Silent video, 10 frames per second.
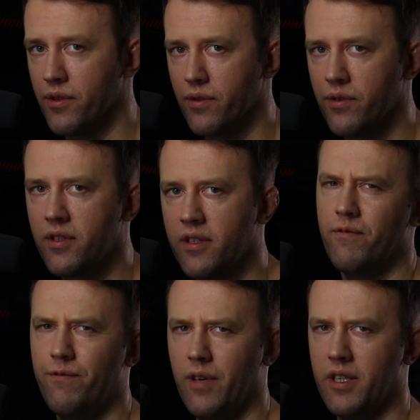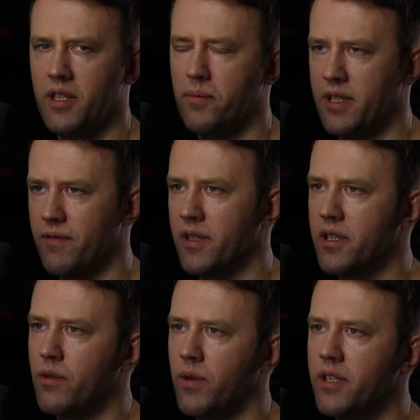use in very specific
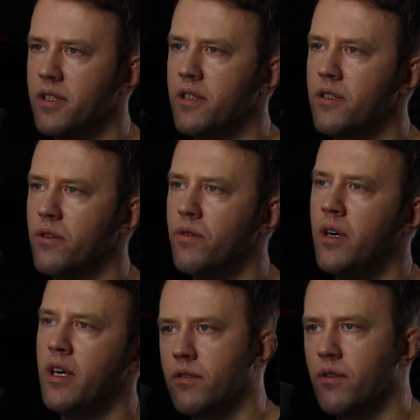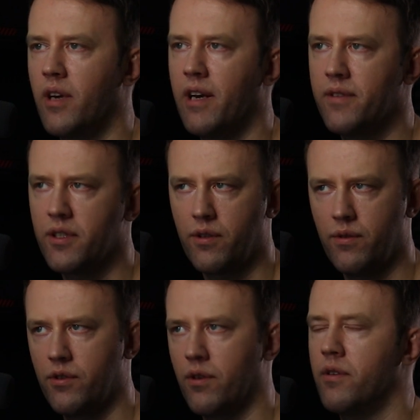situations. So you have this
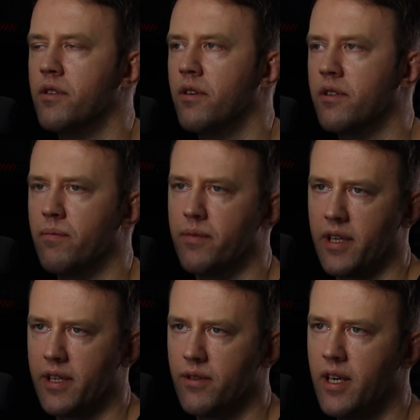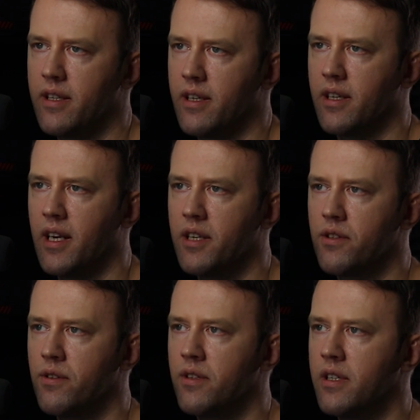huge horizontal plane, right? It
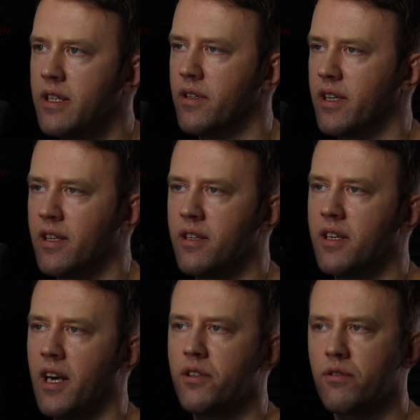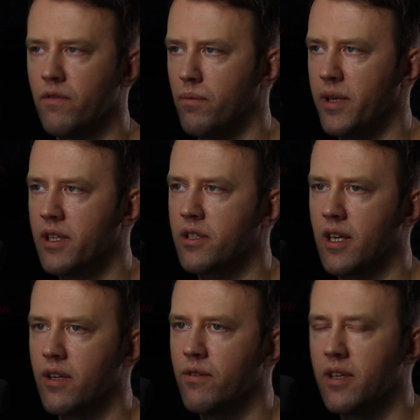has only like an indication of a big
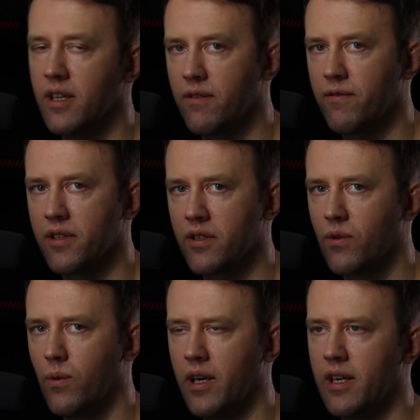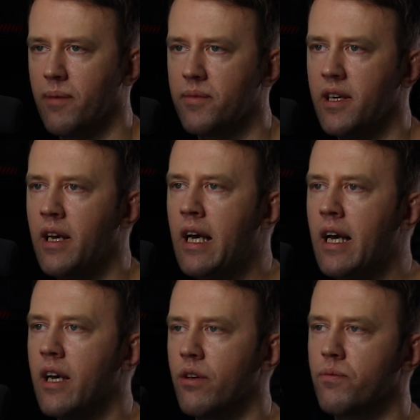shadow and it feels quite empty.
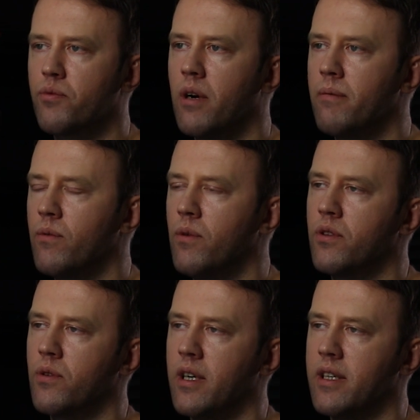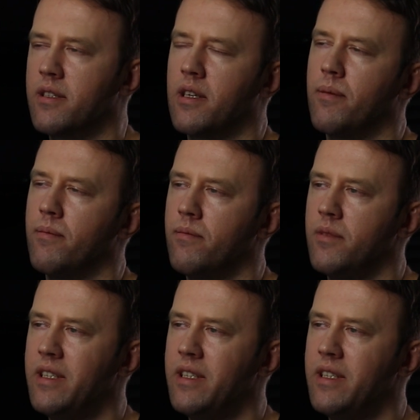You'd probably want to add some